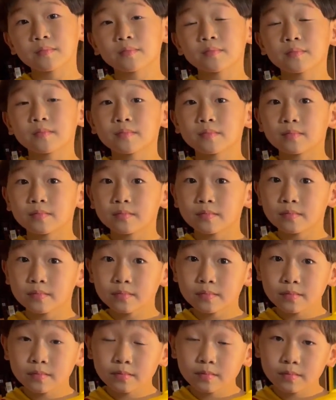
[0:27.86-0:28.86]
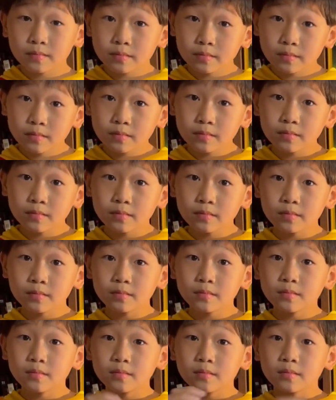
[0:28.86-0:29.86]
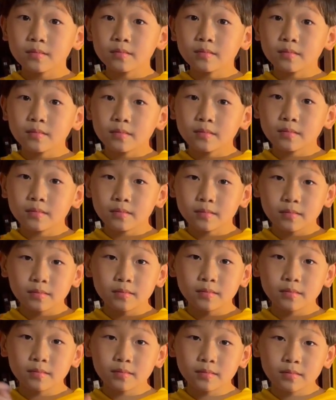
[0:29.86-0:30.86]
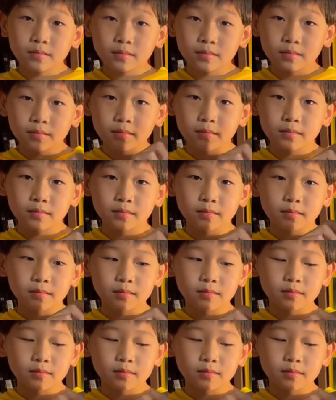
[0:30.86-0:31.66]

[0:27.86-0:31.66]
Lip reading: (silent)